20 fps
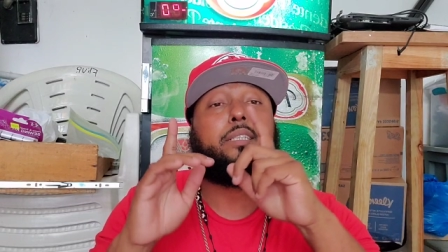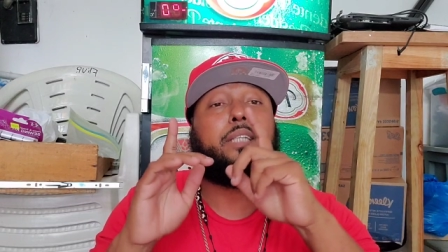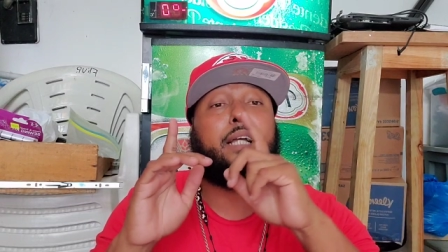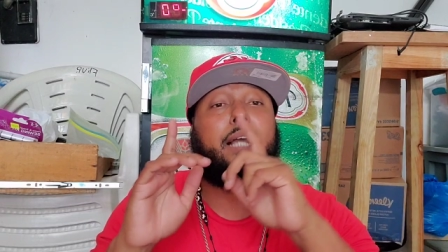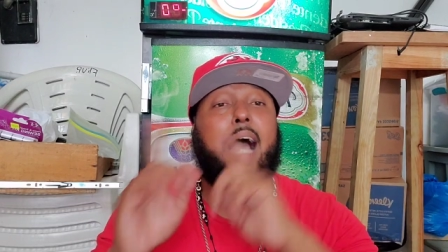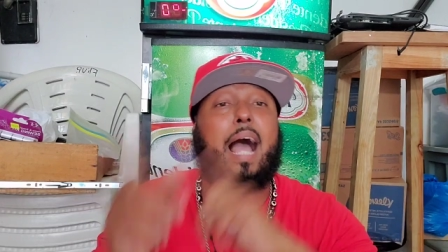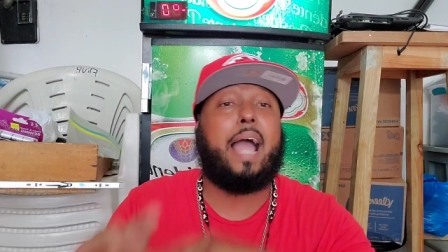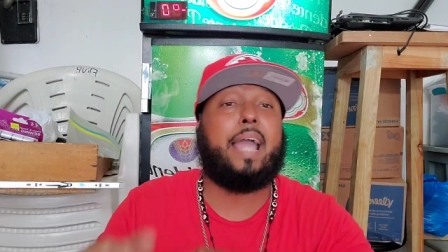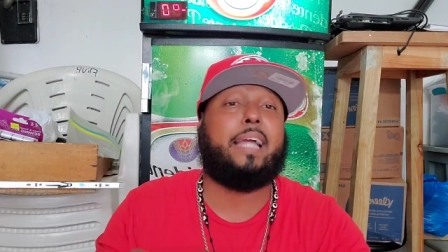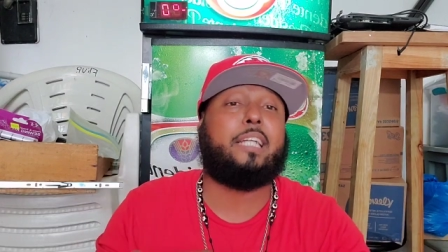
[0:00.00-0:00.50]

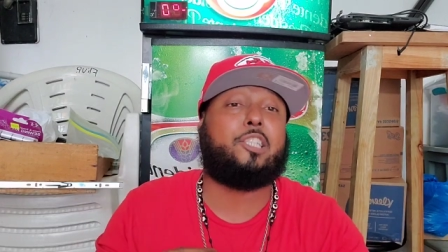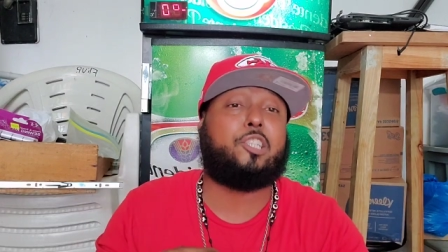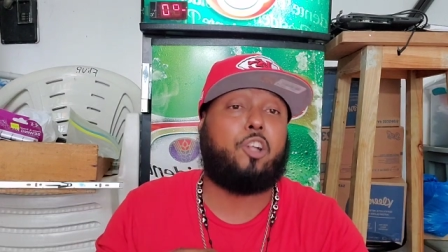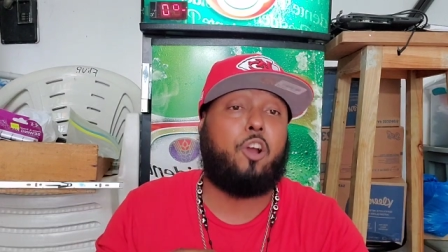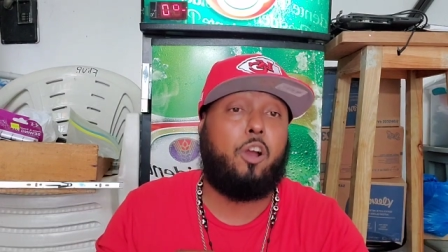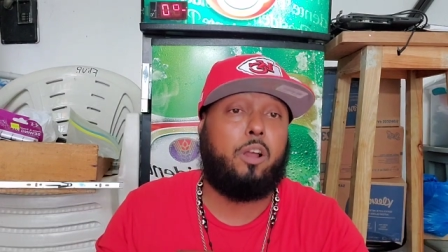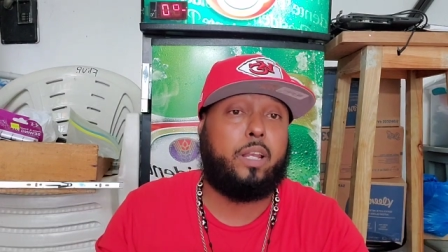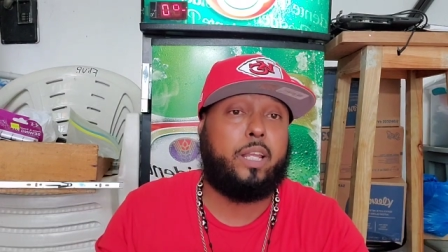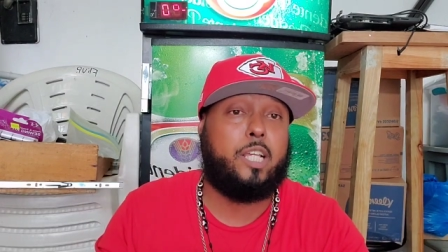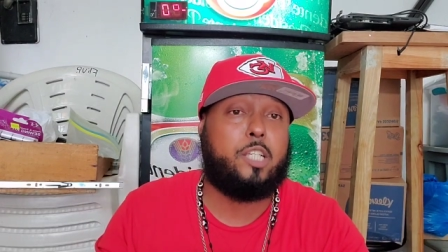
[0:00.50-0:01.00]
The guy at
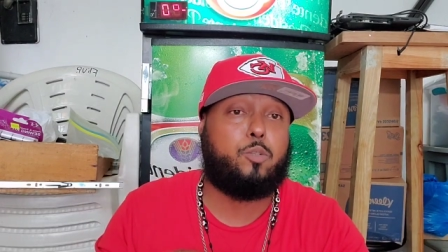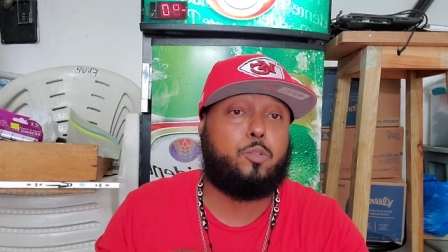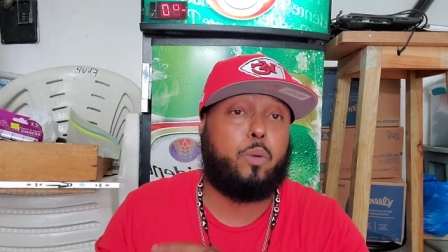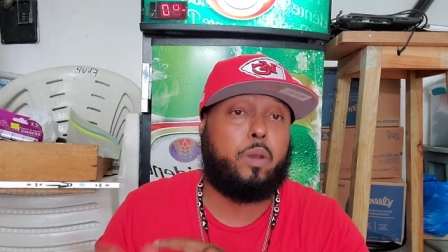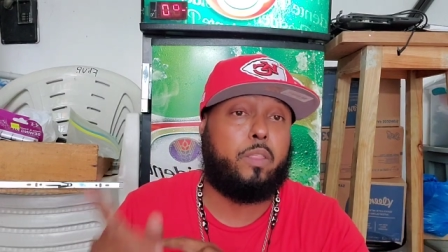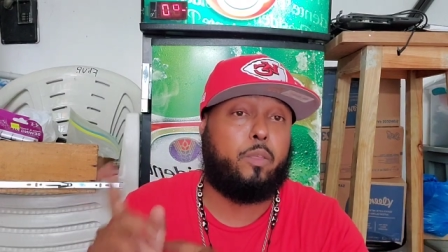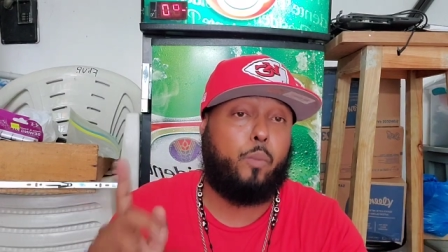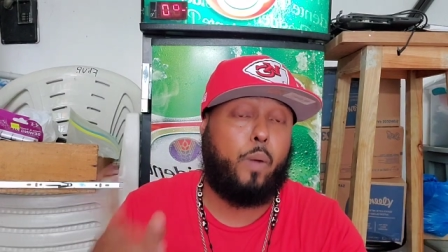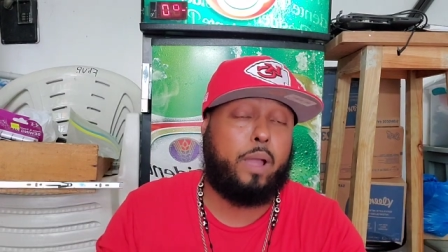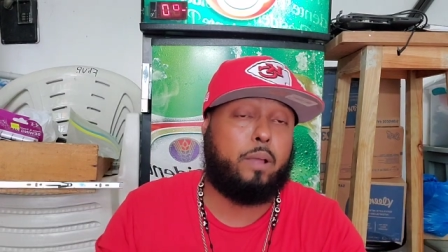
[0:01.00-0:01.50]
Charlie's,
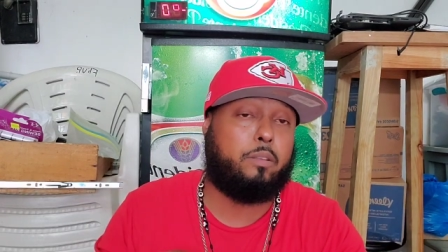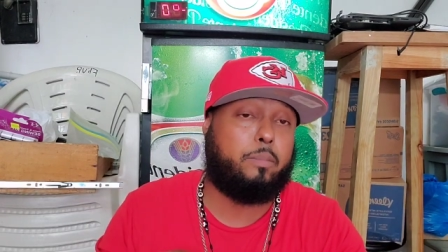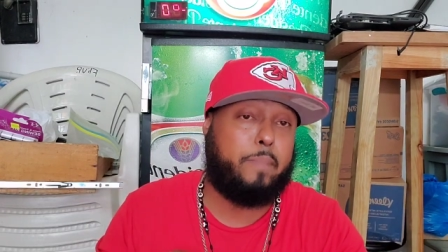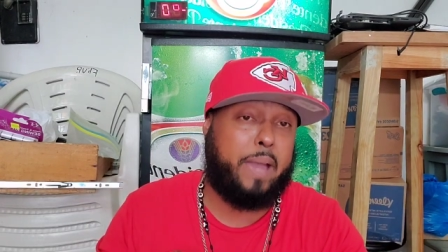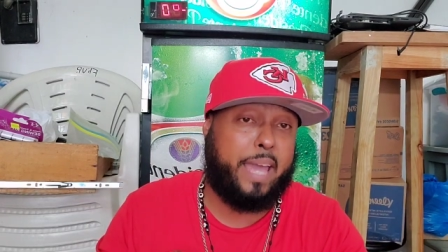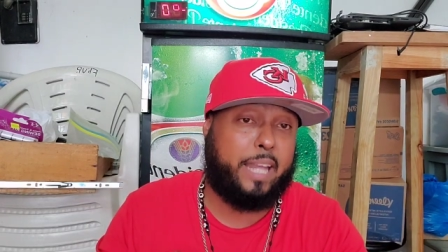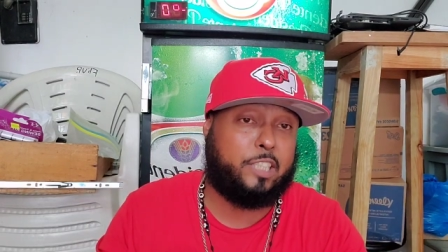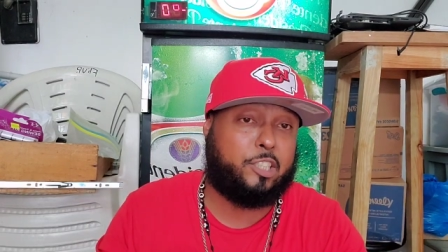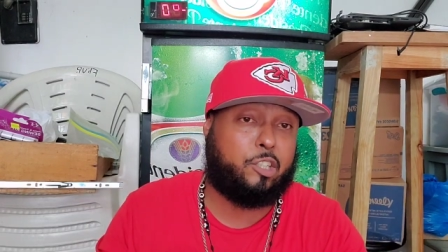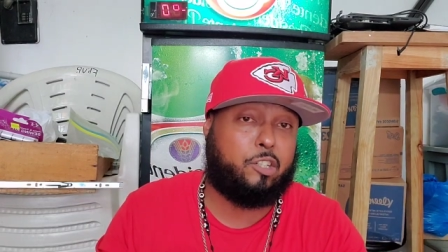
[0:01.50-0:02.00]
one of the
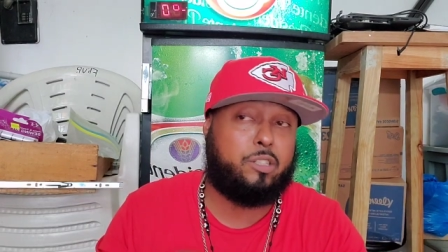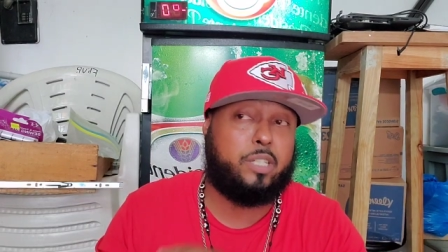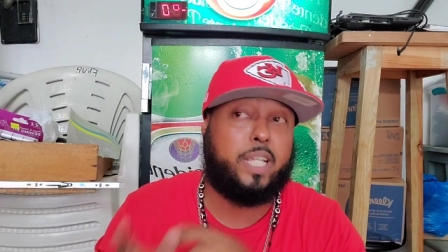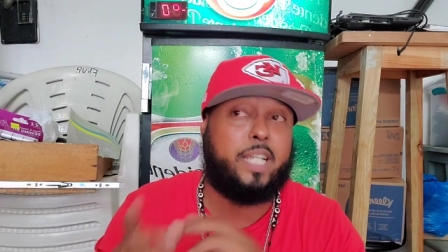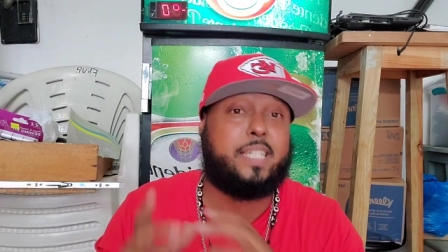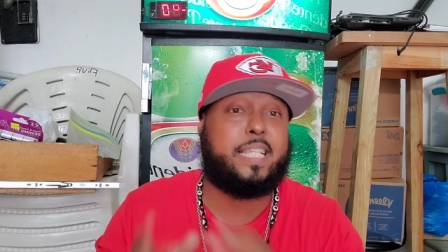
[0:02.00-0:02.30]
managers,